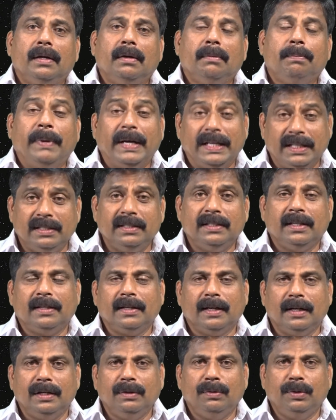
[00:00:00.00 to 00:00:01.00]
passenger
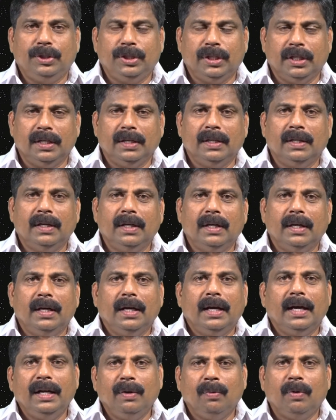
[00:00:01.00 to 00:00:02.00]
car division,
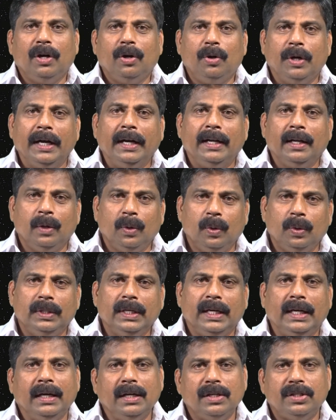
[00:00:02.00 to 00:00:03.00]
and he wanted to enter into
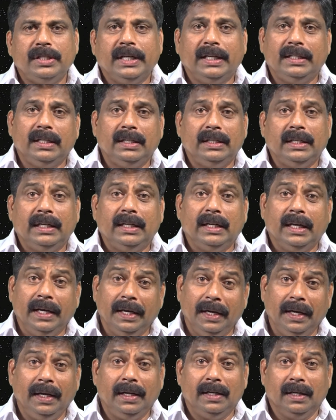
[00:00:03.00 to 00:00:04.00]
that and started Tata
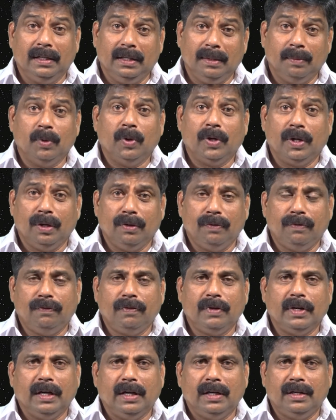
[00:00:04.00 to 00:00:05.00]
Indica. The model of
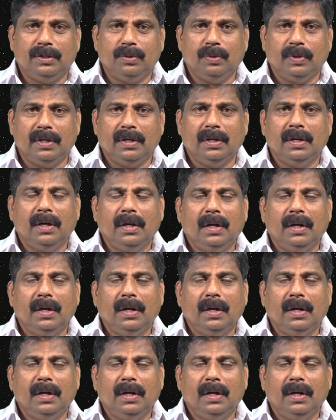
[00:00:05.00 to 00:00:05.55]
cars were